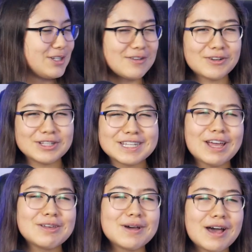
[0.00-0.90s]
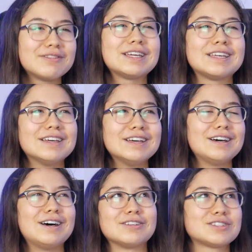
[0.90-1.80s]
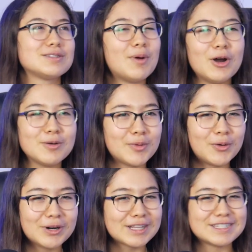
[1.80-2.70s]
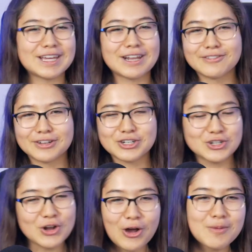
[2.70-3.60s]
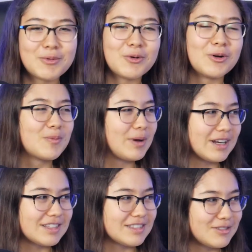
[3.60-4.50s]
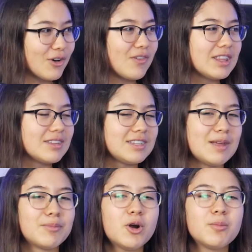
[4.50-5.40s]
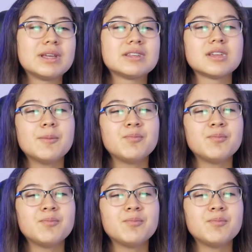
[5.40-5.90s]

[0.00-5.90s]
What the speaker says: difference. Now you have a smart board instead of a chalkboard, but it's serving the same purpose,